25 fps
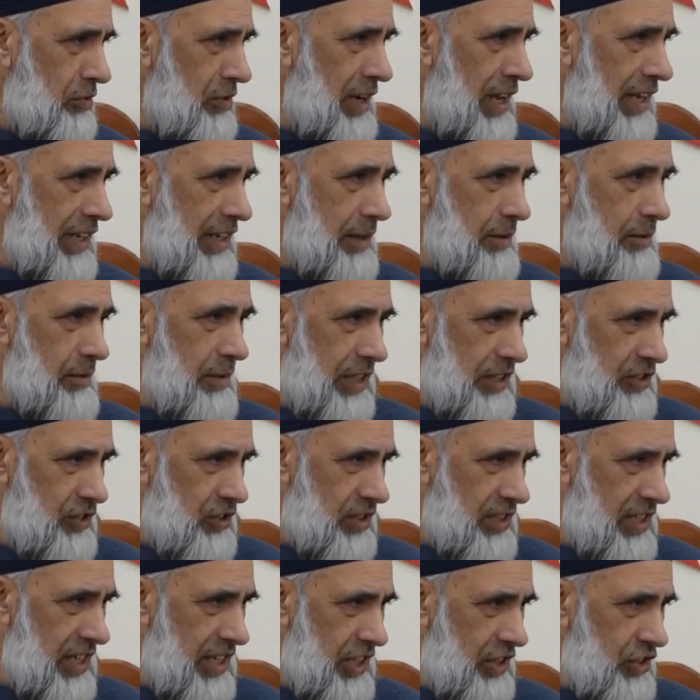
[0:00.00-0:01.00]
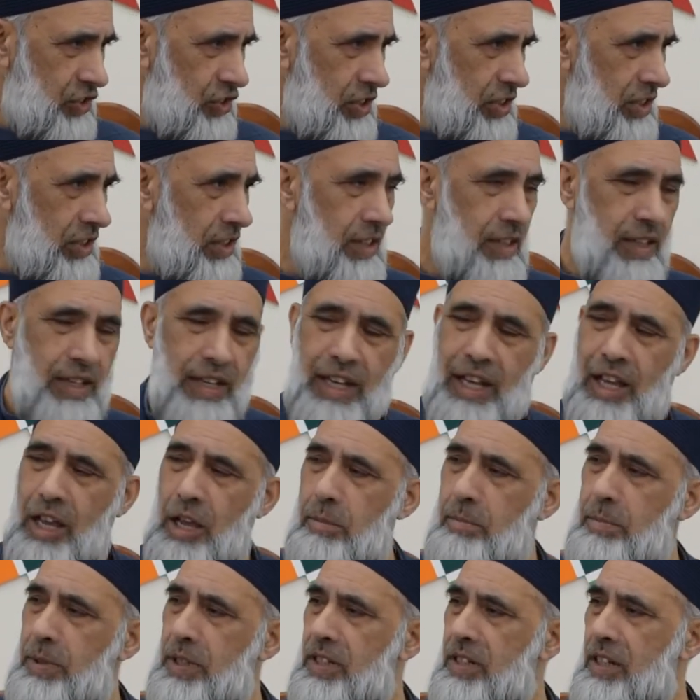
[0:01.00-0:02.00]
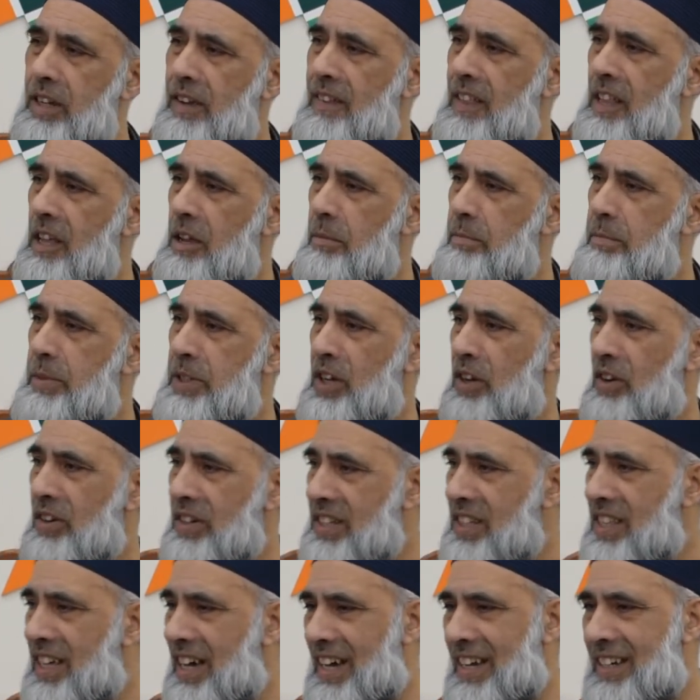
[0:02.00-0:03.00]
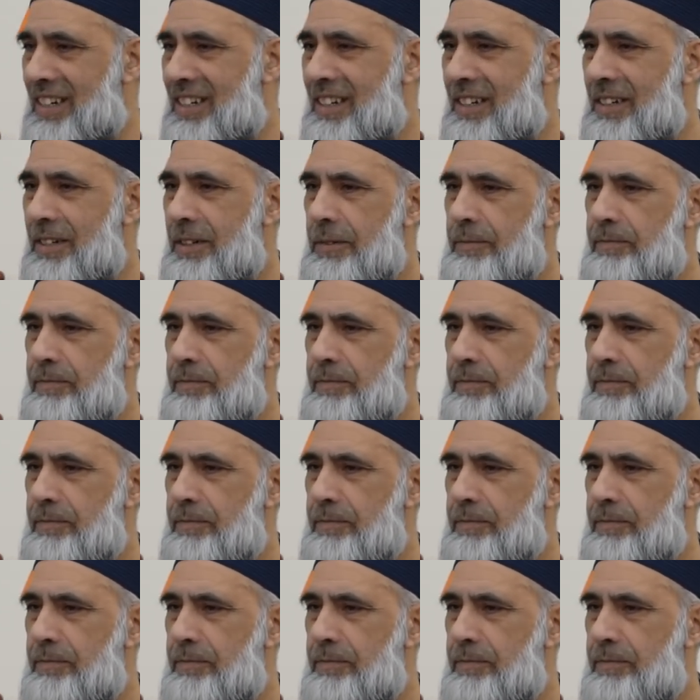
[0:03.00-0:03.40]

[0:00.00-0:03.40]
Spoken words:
like legislation. But beyond that,